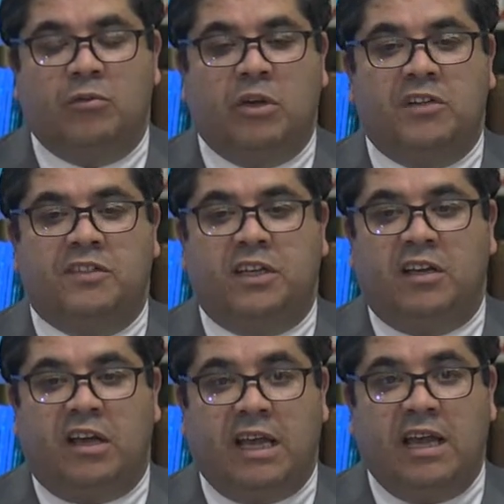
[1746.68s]
sitting in
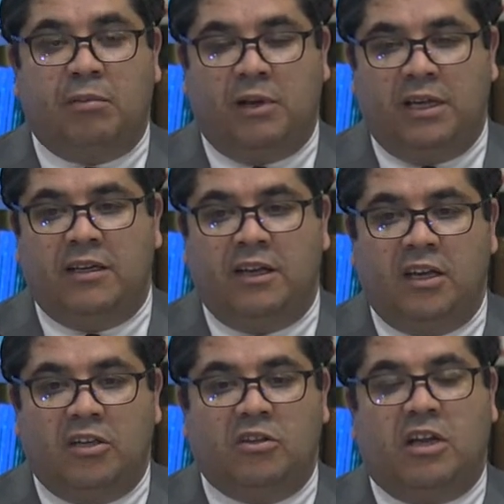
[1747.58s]
an airplane.
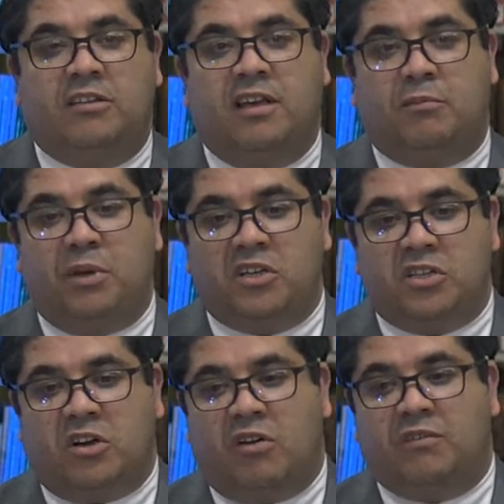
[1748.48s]
You cannot take
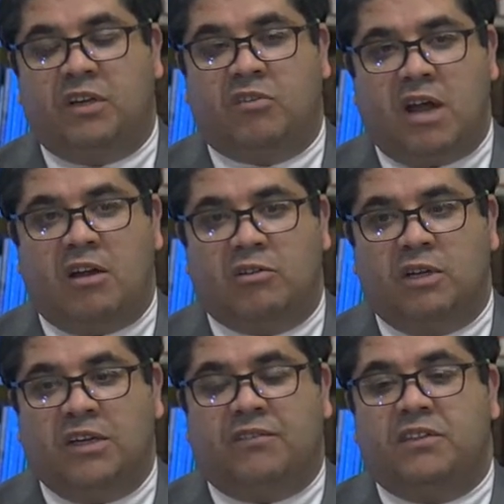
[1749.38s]
picture of the ground
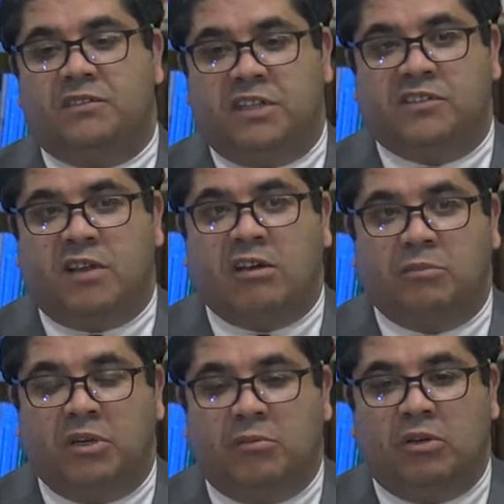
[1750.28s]
if there's cloud
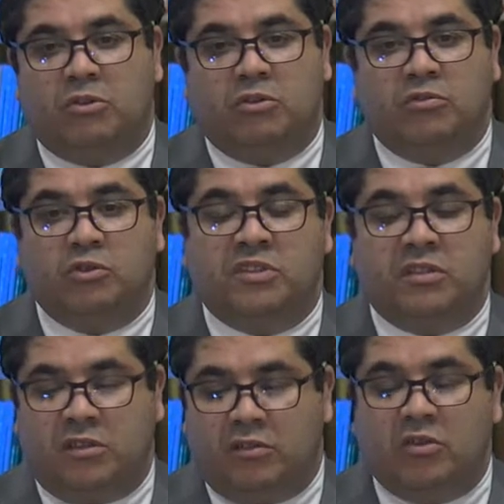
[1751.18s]
below you using
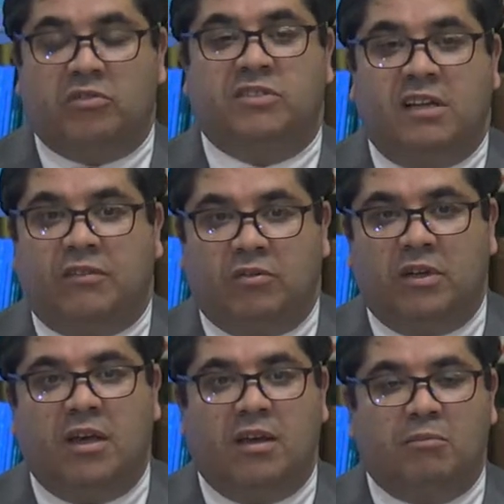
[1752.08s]
your cell phone.
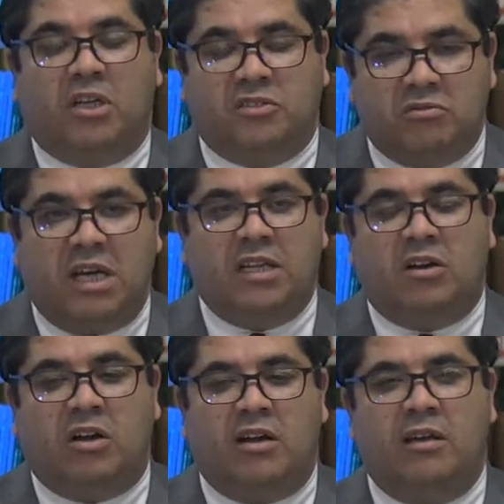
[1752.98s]
But
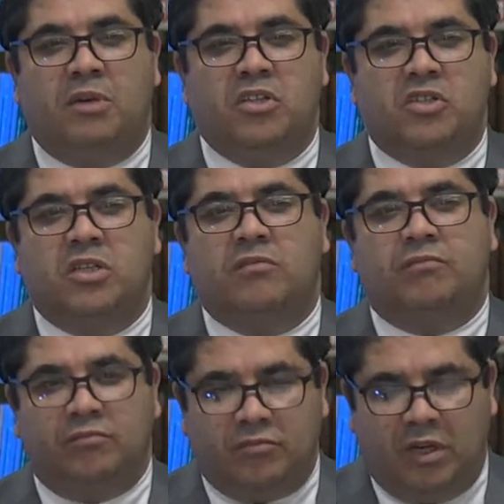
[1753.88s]
radar imagery
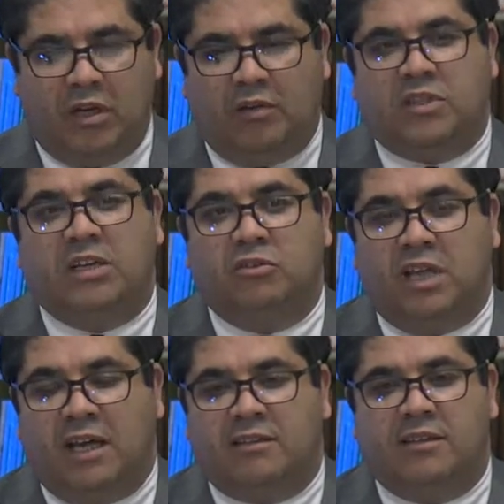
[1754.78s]
can do
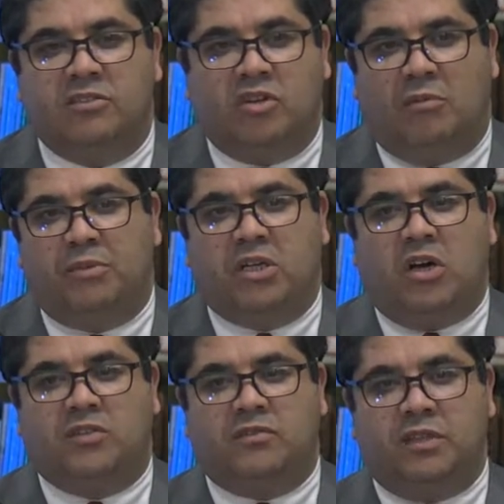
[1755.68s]
that job,
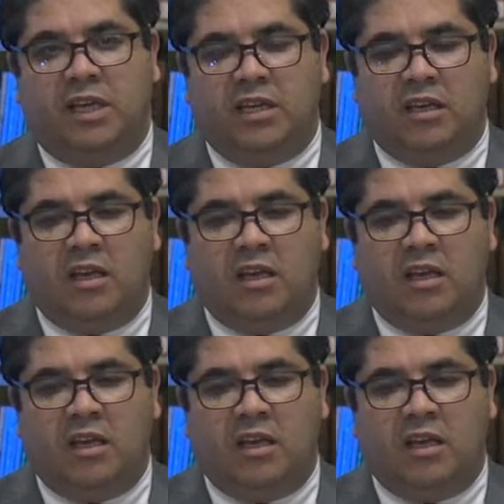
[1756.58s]
because they